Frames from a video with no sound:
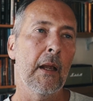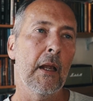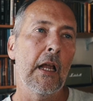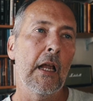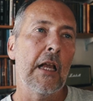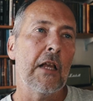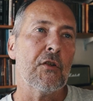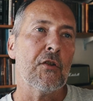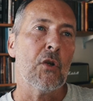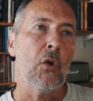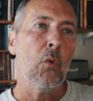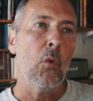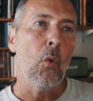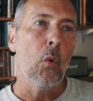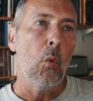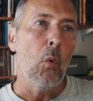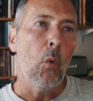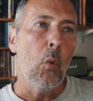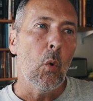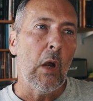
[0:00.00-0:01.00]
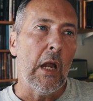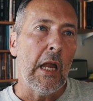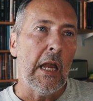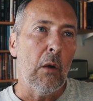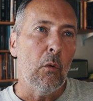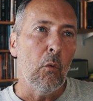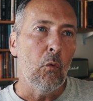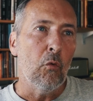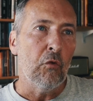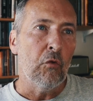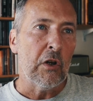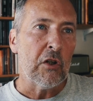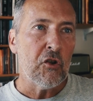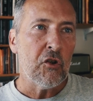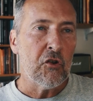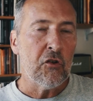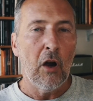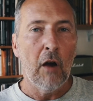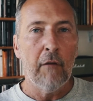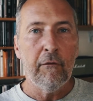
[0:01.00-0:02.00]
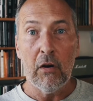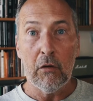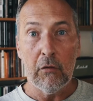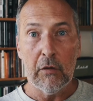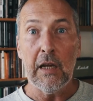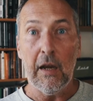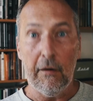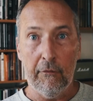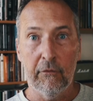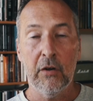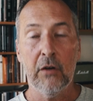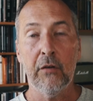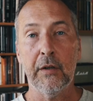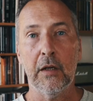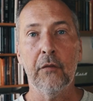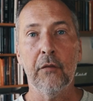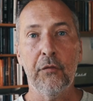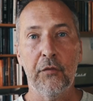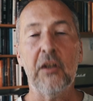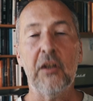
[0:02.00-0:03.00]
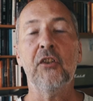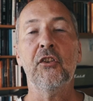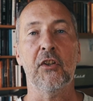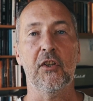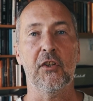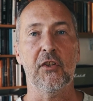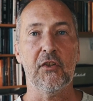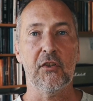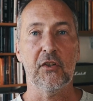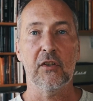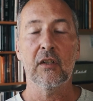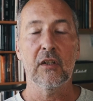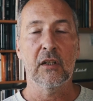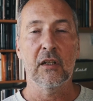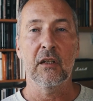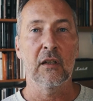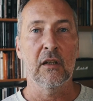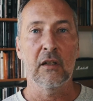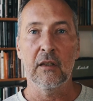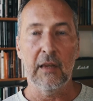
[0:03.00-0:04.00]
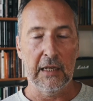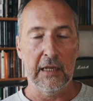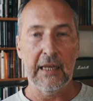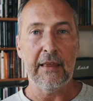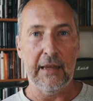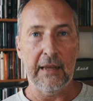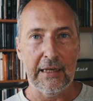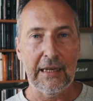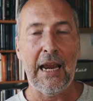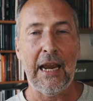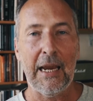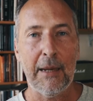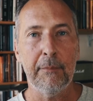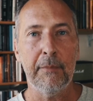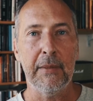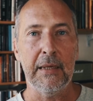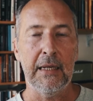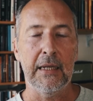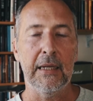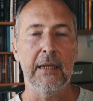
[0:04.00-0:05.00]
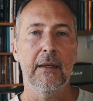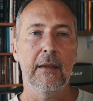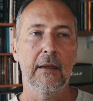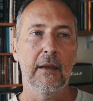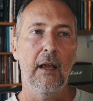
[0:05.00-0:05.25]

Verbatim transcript: so Russians are very very officious uh, they, they can be